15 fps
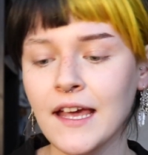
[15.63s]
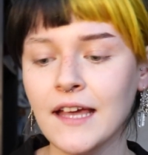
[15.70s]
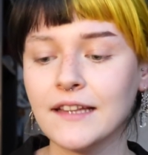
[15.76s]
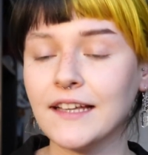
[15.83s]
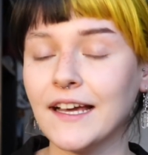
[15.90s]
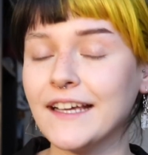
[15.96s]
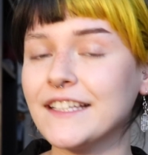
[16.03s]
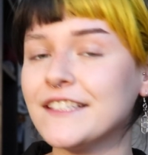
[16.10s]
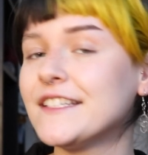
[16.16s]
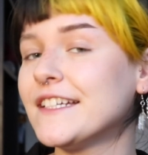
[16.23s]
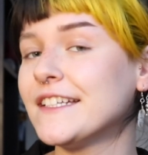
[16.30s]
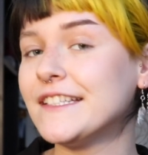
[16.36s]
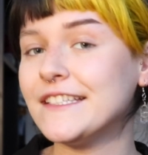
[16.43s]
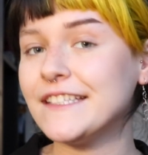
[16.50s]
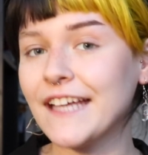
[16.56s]
Like
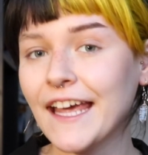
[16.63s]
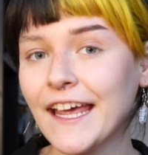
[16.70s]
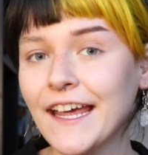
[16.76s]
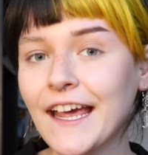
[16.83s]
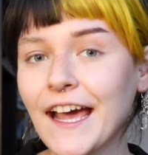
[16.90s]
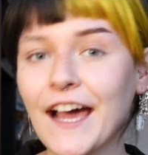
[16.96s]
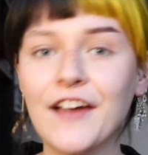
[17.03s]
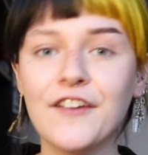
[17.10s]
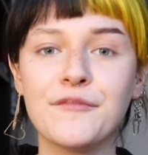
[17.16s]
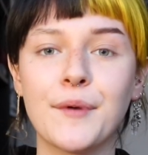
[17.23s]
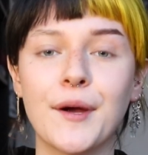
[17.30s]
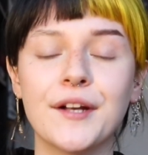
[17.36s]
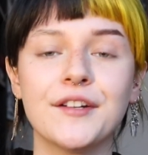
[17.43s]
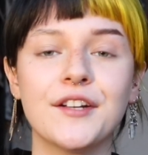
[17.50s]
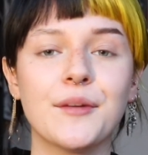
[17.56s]
today, I've
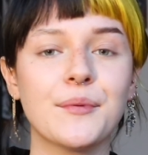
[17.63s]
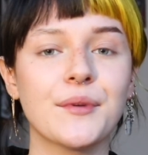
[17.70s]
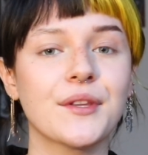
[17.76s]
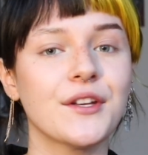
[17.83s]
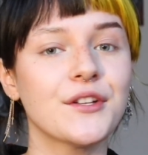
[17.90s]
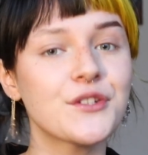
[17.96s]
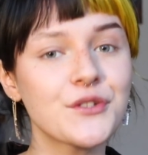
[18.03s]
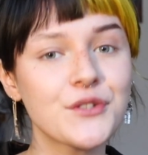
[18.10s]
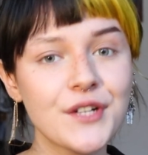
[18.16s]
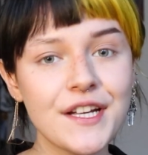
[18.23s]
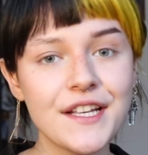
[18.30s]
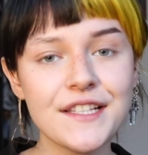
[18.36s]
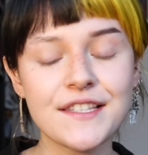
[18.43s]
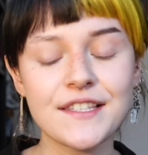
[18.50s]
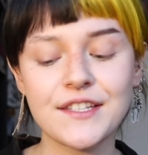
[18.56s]
partnered up with
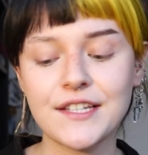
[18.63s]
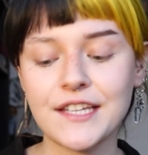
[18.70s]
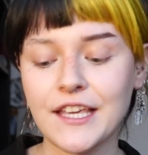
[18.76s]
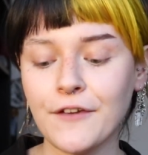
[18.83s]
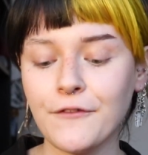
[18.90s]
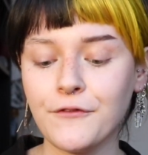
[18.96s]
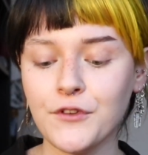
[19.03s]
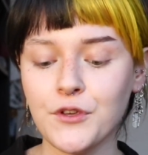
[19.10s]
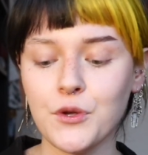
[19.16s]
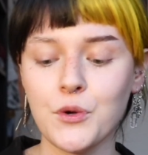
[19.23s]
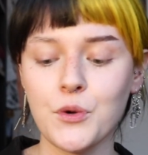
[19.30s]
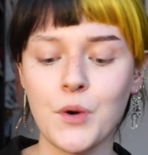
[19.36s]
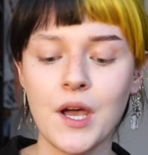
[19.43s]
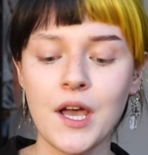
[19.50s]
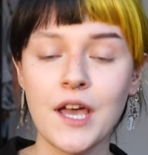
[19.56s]
CATRICE to give
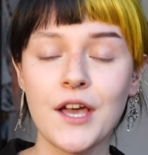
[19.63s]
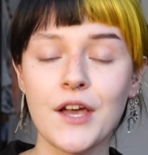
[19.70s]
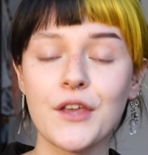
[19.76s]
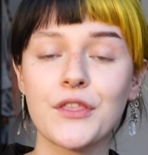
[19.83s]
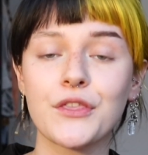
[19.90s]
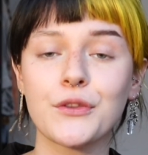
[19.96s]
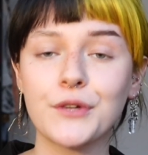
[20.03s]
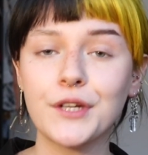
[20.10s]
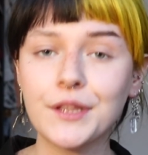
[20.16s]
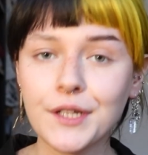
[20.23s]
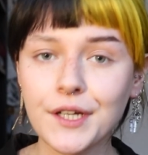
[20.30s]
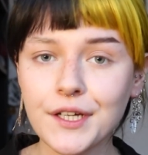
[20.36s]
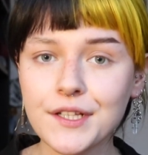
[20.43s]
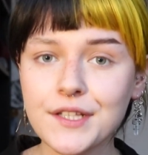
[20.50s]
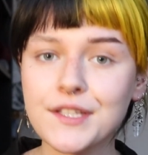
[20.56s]
you 3
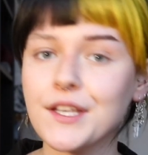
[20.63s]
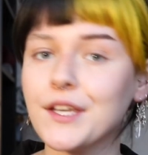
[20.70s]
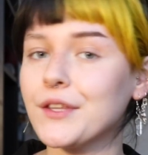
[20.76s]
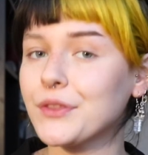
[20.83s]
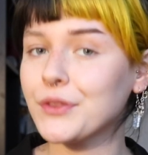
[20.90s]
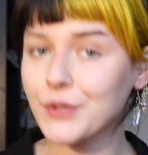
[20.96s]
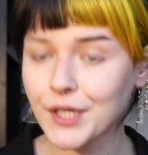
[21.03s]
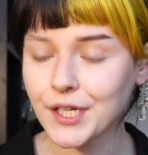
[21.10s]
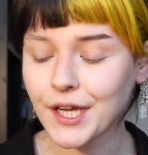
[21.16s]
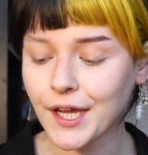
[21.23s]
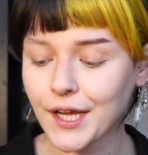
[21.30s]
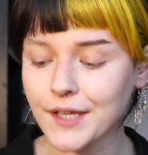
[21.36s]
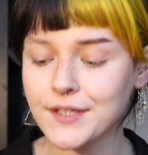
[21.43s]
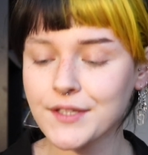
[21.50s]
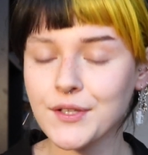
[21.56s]
looks in 3
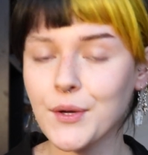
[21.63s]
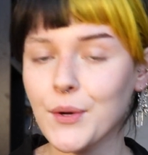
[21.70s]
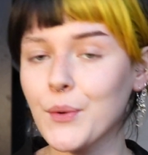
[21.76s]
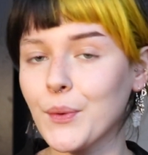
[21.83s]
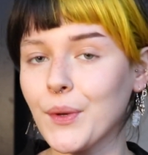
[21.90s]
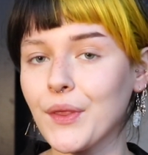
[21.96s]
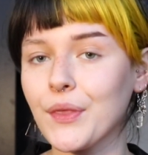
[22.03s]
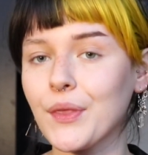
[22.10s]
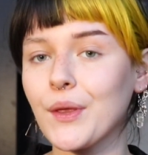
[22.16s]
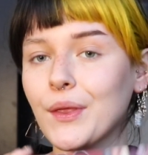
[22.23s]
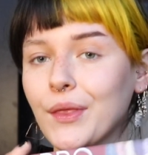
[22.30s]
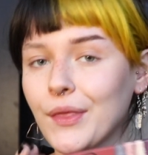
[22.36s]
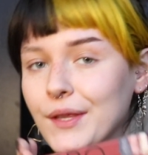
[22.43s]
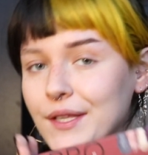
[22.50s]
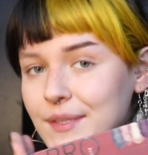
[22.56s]
days with
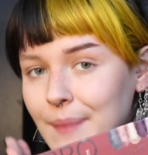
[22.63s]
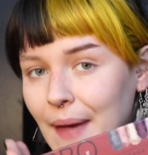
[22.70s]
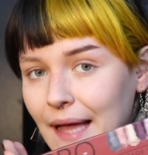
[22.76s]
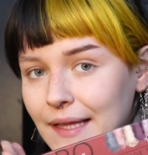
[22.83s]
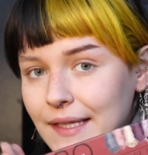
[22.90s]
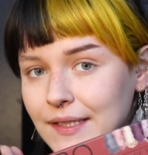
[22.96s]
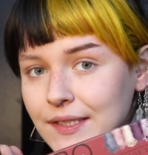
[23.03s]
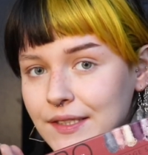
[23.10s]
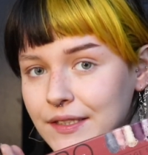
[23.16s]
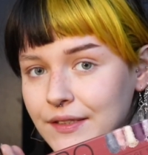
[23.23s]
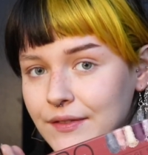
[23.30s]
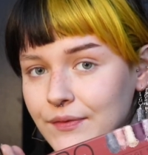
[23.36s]
this palette.